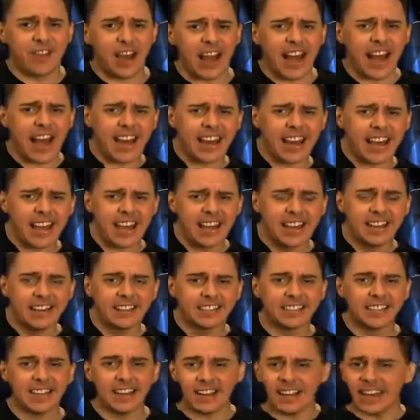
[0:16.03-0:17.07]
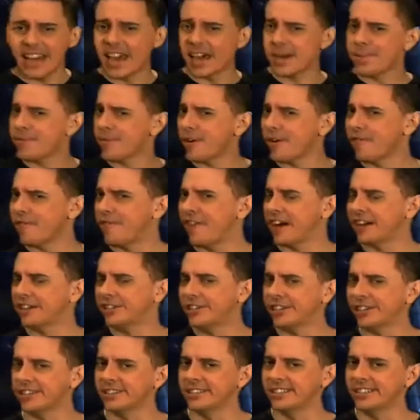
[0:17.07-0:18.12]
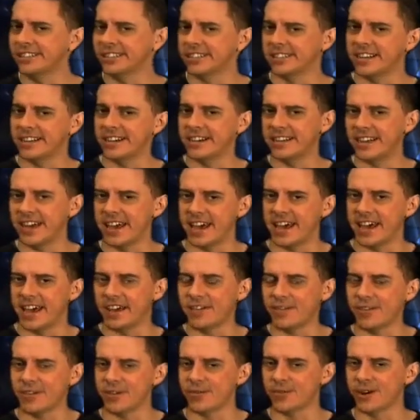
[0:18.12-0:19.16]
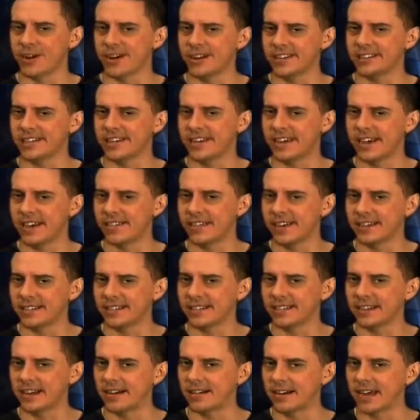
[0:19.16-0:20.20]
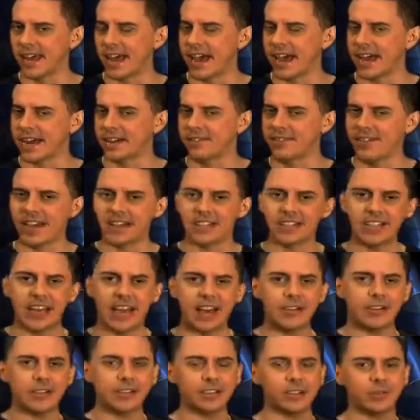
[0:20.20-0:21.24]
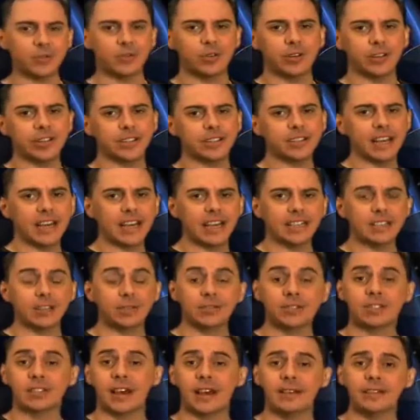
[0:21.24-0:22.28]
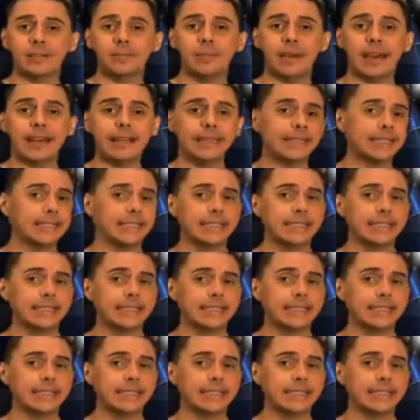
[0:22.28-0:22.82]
Friday. Sunny and professional today for the royalty of the zodiac. And back, Saturn is ruling the day, so it's time to make